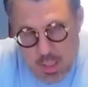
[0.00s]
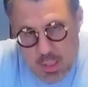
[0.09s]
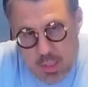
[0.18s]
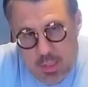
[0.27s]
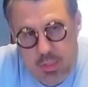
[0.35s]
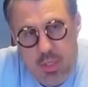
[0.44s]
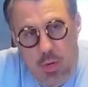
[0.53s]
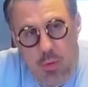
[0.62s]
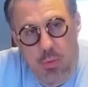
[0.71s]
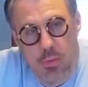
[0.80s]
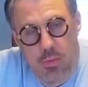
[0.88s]

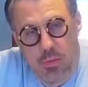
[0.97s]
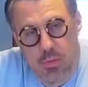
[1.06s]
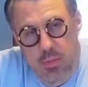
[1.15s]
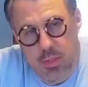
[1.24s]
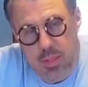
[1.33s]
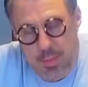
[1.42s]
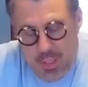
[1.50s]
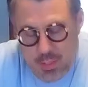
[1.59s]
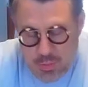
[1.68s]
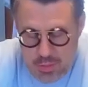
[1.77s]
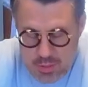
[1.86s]
So some of
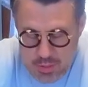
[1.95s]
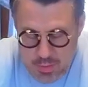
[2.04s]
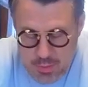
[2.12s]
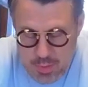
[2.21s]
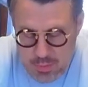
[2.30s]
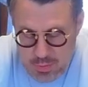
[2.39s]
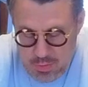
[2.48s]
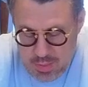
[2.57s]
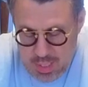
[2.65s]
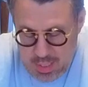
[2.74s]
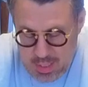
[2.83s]
these words we don't
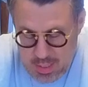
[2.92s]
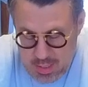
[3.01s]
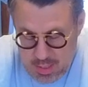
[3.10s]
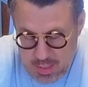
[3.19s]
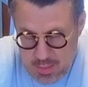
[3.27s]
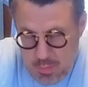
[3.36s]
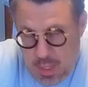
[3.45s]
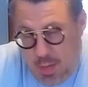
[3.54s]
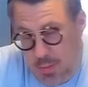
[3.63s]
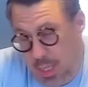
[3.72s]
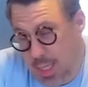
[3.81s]
use any.
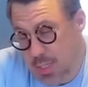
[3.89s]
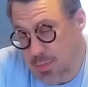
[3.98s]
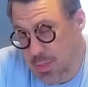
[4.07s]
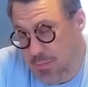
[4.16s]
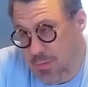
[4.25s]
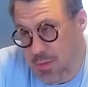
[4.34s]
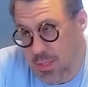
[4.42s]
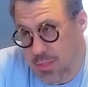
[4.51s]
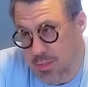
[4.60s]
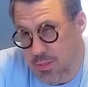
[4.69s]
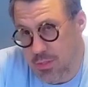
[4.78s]
Well, I guess if you're
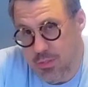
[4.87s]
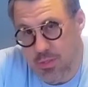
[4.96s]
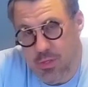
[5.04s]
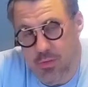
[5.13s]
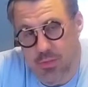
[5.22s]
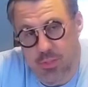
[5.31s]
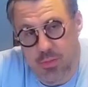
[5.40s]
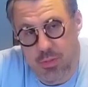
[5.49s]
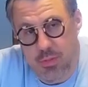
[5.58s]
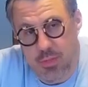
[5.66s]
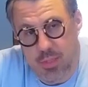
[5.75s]
in certain circles, you
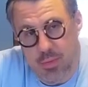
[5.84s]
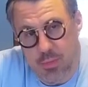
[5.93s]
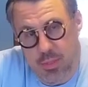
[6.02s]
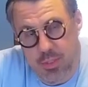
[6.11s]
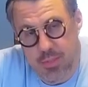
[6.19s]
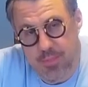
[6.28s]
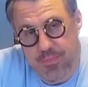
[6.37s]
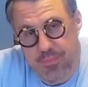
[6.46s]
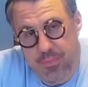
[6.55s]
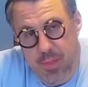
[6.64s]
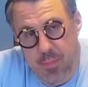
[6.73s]
would use these words.
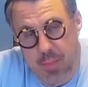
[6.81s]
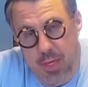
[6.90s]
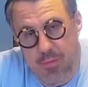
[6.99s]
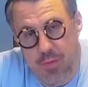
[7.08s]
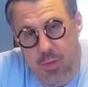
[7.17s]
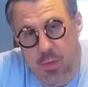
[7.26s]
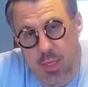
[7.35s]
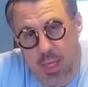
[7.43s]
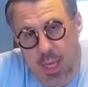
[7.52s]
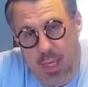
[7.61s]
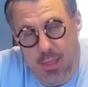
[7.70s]
But if you were
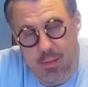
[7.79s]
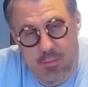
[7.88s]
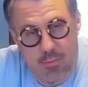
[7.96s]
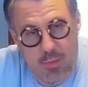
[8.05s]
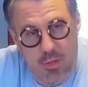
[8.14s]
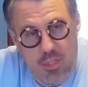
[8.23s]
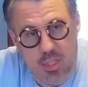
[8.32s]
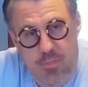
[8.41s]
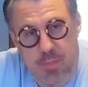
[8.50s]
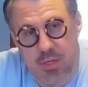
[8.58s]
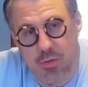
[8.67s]
in like you know
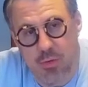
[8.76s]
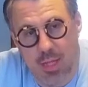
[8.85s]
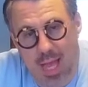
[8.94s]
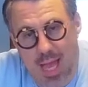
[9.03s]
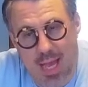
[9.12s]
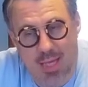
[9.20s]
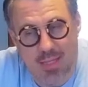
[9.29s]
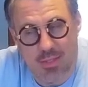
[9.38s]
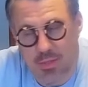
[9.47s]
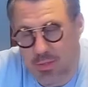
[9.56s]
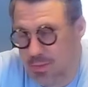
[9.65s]
spindle
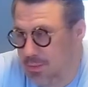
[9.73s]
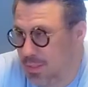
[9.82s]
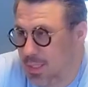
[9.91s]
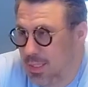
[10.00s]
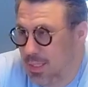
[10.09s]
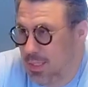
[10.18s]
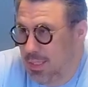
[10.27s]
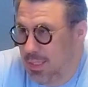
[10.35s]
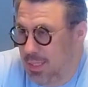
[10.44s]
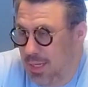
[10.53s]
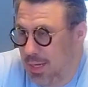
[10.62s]
class or
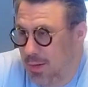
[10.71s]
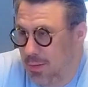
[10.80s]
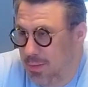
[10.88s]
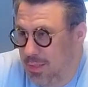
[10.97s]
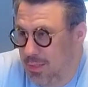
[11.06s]
spindle you know class.